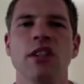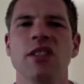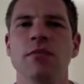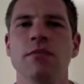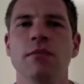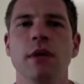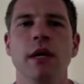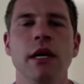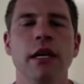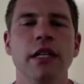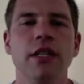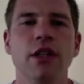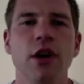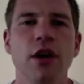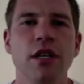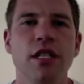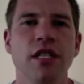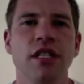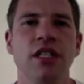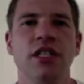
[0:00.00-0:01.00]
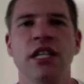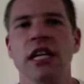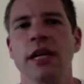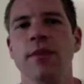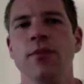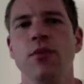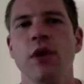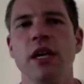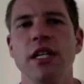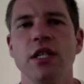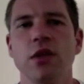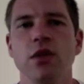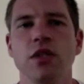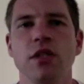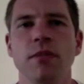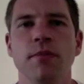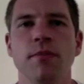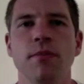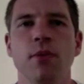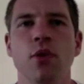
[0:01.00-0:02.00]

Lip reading: some diced chicken breast or some